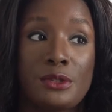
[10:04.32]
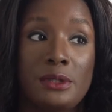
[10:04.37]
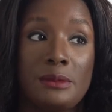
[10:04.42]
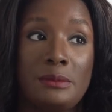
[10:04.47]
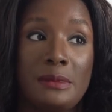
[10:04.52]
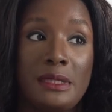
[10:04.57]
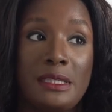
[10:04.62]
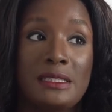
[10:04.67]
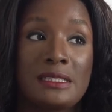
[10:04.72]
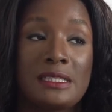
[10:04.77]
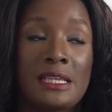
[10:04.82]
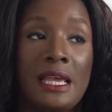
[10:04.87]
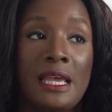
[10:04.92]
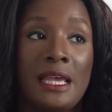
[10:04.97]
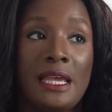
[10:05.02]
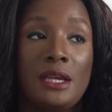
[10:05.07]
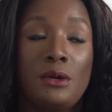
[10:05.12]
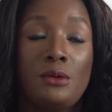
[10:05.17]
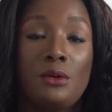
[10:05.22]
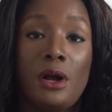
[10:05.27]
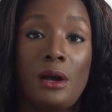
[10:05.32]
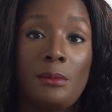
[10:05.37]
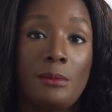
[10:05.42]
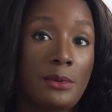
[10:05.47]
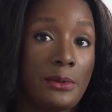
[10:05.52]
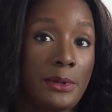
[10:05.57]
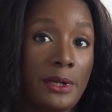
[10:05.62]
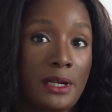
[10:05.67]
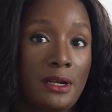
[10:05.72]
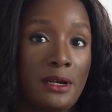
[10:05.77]
it means it will come
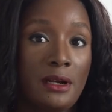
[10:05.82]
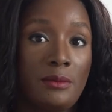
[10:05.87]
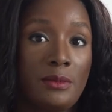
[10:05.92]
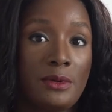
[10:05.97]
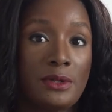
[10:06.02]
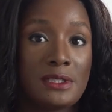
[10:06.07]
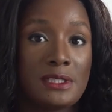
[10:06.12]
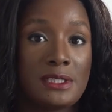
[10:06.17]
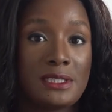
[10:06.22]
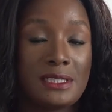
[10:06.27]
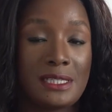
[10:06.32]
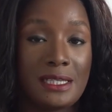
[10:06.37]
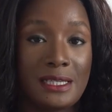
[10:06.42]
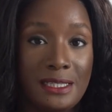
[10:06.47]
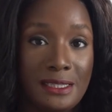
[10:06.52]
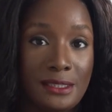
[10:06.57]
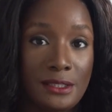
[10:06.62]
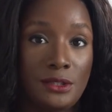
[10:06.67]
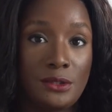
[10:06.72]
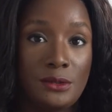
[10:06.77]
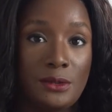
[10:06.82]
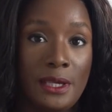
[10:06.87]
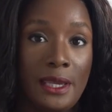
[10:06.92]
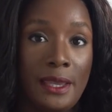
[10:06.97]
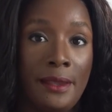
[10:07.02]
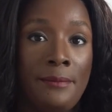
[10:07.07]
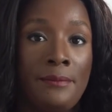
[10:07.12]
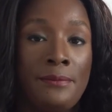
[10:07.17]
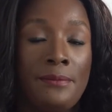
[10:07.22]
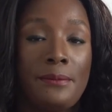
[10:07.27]
quicker because it's in the
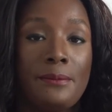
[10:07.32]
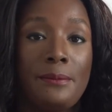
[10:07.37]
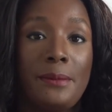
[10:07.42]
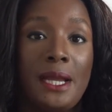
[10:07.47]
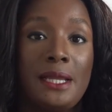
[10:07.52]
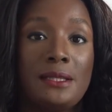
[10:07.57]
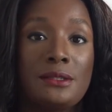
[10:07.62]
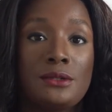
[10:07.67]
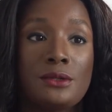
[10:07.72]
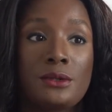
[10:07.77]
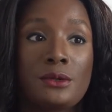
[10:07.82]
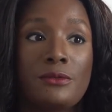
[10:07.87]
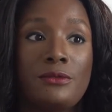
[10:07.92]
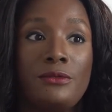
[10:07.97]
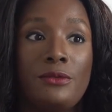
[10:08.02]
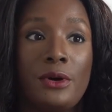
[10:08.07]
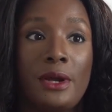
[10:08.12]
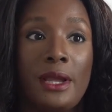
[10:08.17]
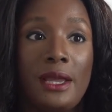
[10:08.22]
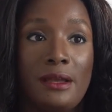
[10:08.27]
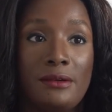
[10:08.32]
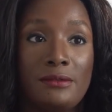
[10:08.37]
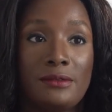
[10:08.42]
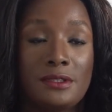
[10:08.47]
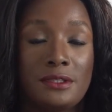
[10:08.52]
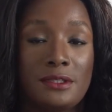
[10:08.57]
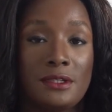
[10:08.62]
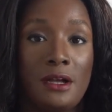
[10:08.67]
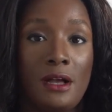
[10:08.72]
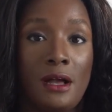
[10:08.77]
UK. Mine took forever
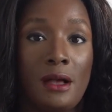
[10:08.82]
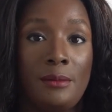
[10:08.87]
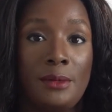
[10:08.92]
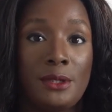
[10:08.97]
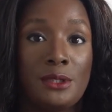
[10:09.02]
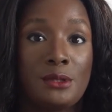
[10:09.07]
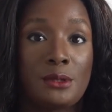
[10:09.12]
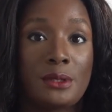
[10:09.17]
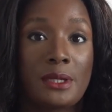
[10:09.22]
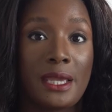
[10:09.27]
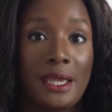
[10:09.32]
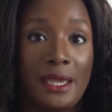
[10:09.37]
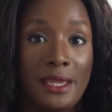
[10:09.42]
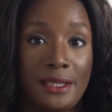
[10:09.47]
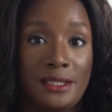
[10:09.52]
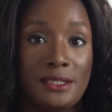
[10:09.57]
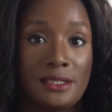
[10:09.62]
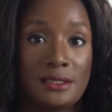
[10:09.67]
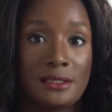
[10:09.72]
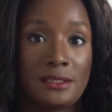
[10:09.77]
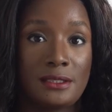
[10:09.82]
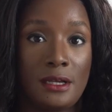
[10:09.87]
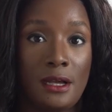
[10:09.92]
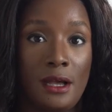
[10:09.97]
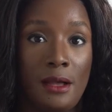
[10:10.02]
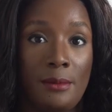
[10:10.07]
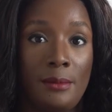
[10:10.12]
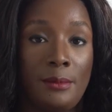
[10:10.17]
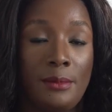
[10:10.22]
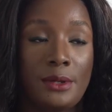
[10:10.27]
to come. It took ages to
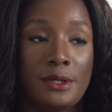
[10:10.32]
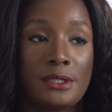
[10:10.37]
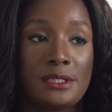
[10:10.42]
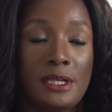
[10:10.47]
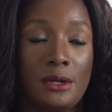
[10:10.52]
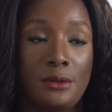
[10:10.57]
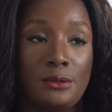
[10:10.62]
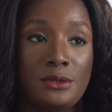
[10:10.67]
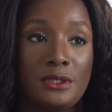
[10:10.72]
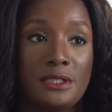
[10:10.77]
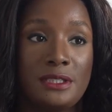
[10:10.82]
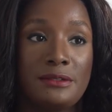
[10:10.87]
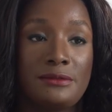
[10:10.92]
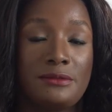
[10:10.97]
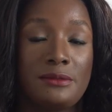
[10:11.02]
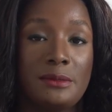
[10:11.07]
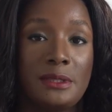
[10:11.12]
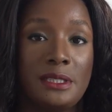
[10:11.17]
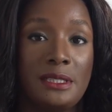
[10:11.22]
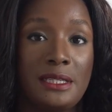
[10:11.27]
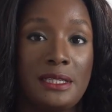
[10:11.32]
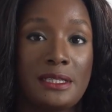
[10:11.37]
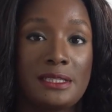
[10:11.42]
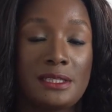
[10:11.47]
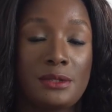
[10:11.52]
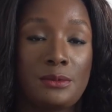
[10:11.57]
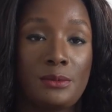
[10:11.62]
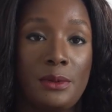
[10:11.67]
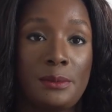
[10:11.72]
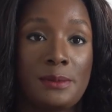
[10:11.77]
come because I ordered it from the
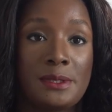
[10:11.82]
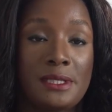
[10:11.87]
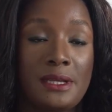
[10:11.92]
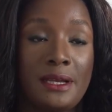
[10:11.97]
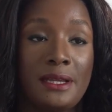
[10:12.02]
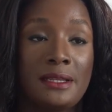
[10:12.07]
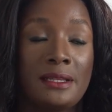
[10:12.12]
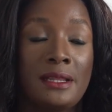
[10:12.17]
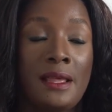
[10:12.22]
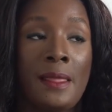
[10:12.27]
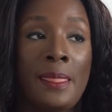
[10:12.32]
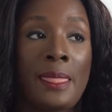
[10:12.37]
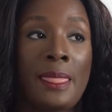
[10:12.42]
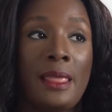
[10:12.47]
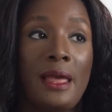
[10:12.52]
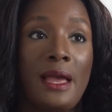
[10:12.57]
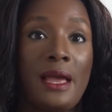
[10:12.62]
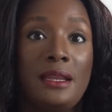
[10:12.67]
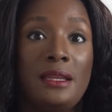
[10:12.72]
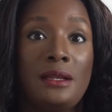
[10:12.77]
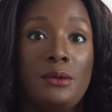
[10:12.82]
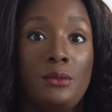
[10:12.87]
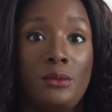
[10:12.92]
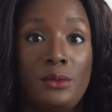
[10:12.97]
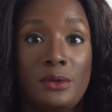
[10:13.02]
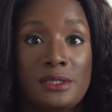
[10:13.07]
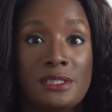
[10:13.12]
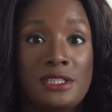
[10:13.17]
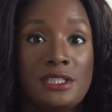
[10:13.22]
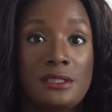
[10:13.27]
Nixit website, and it
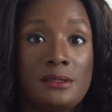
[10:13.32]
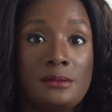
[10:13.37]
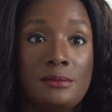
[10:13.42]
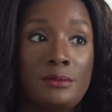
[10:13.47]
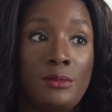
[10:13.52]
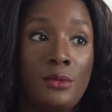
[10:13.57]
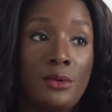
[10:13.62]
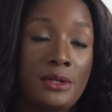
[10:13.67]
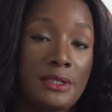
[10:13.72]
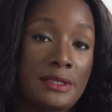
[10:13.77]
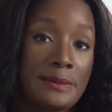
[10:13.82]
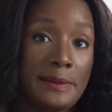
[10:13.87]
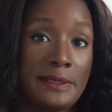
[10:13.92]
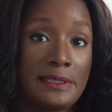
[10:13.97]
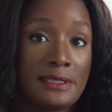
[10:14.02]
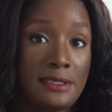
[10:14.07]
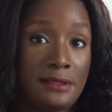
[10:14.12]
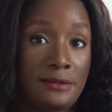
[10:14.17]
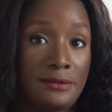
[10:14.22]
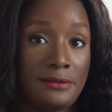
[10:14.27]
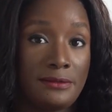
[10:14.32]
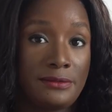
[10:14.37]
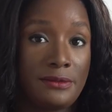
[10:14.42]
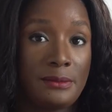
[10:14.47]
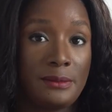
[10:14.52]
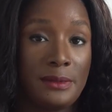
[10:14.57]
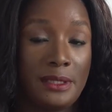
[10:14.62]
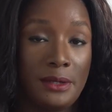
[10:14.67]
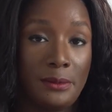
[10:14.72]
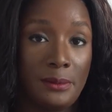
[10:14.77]
was more expensive
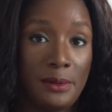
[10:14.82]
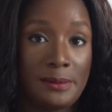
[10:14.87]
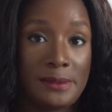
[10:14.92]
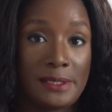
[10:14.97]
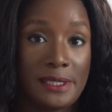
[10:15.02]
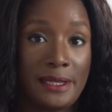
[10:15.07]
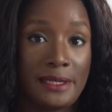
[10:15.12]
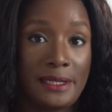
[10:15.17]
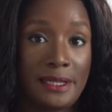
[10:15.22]
from their website